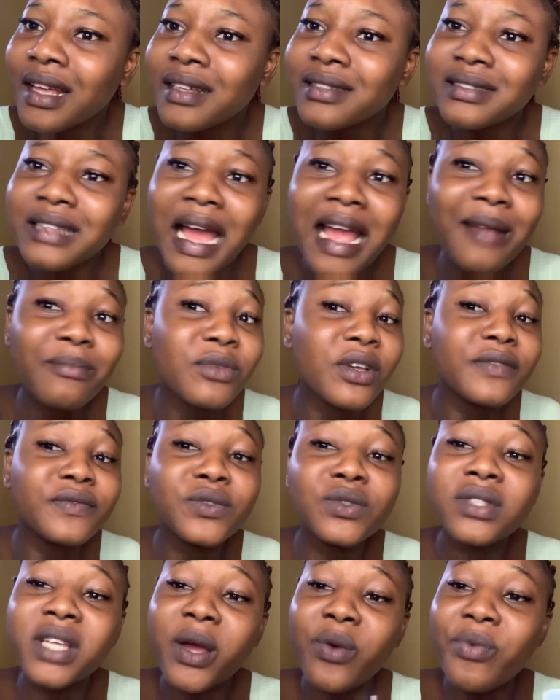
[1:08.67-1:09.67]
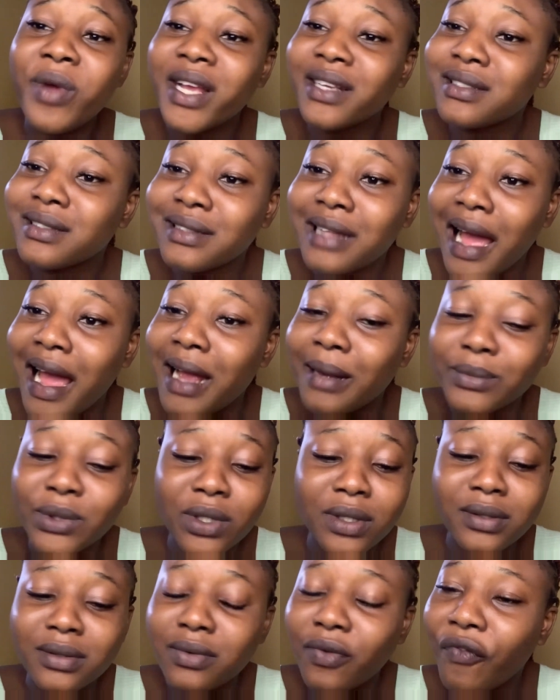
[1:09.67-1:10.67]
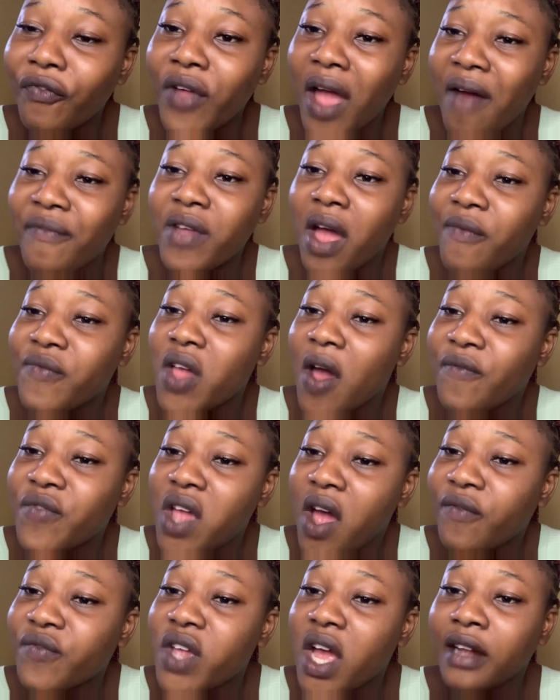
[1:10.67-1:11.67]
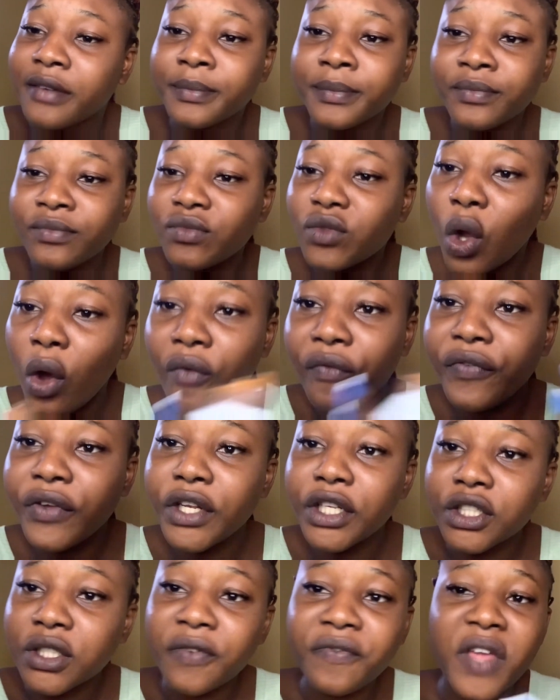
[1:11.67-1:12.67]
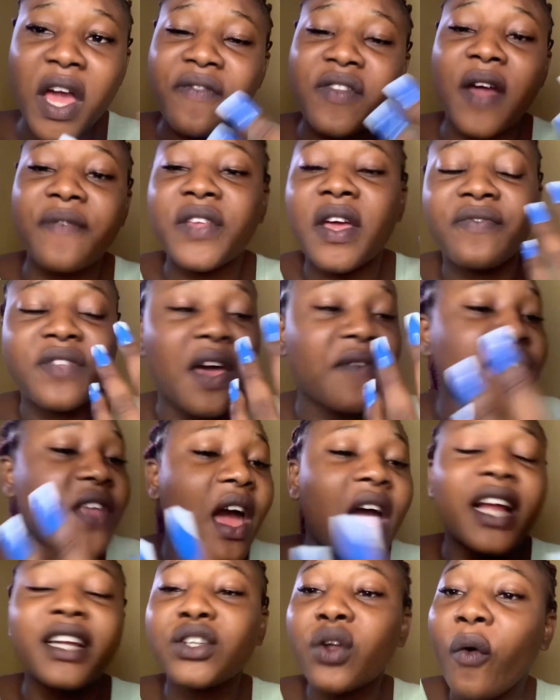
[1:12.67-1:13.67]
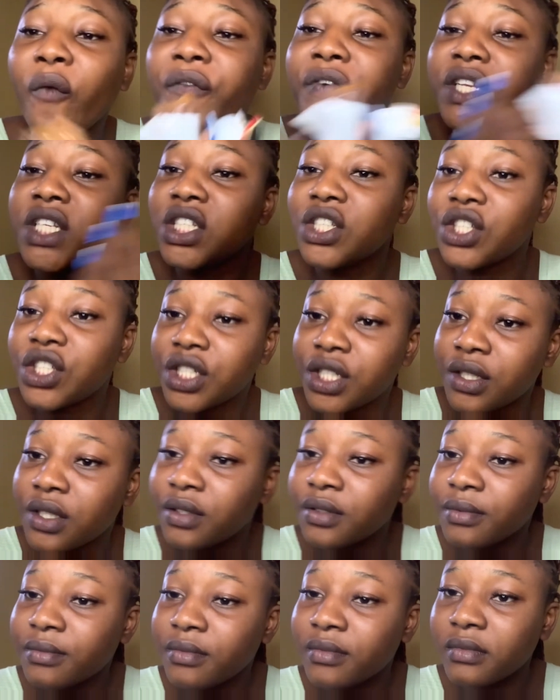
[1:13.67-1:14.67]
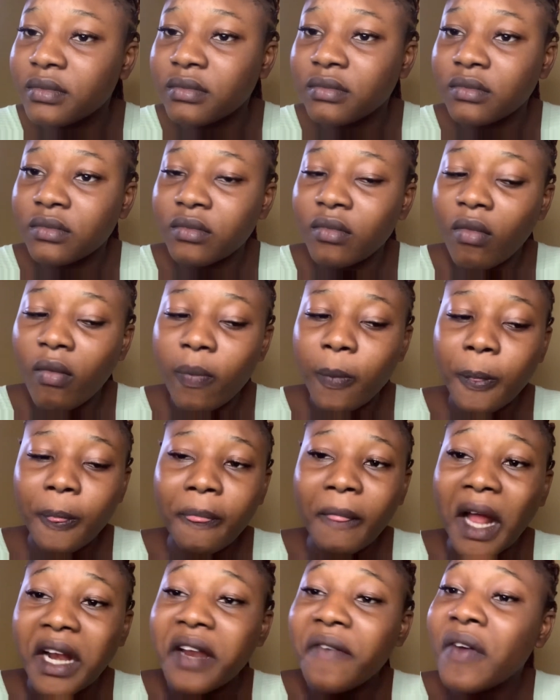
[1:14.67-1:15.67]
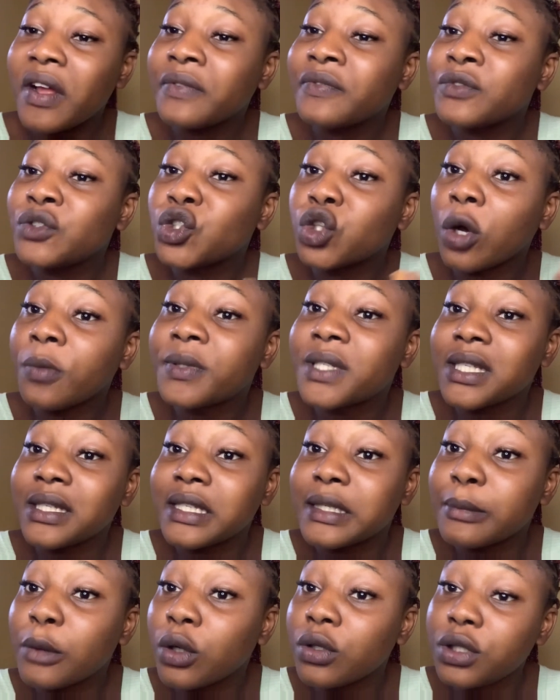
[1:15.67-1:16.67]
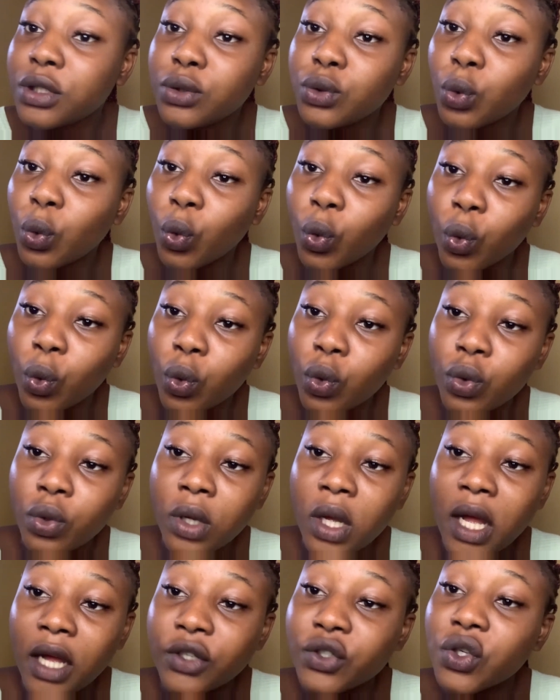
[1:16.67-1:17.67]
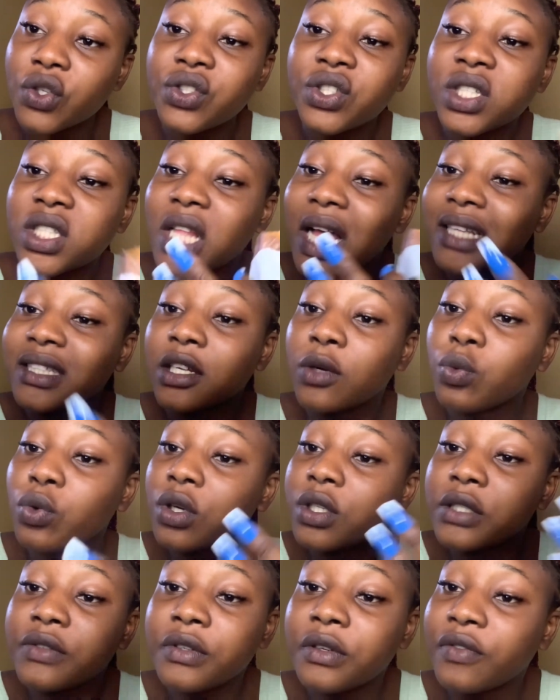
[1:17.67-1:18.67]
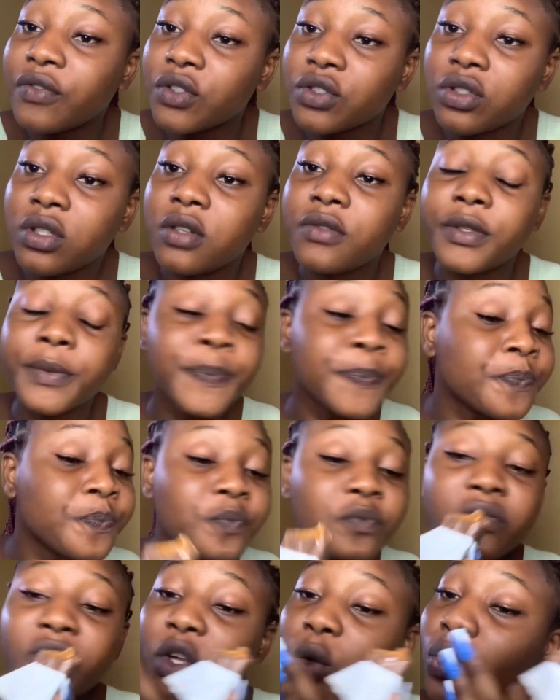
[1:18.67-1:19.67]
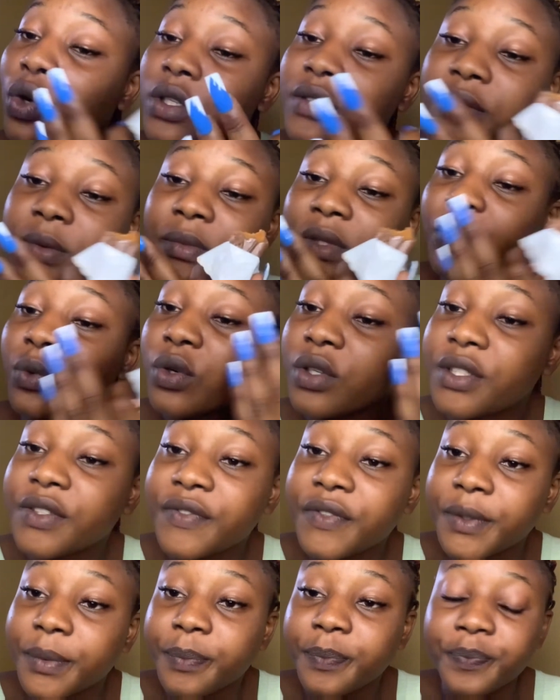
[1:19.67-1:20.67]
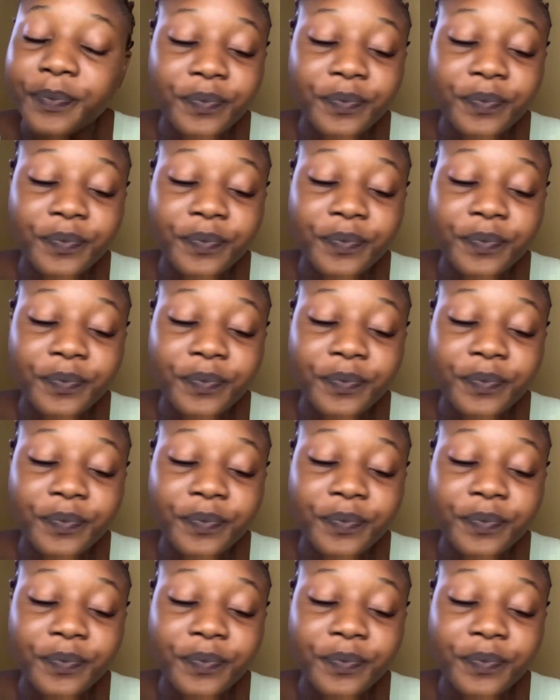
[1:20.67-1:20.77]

Time even they waste time. Just fia fia fia fia fia. Don't finish. Fia fia fia fia fia. Don't finish. I never even chop since morning. No. Oh. I just sit down. They watch film for Netflix. They watch film. They watch film.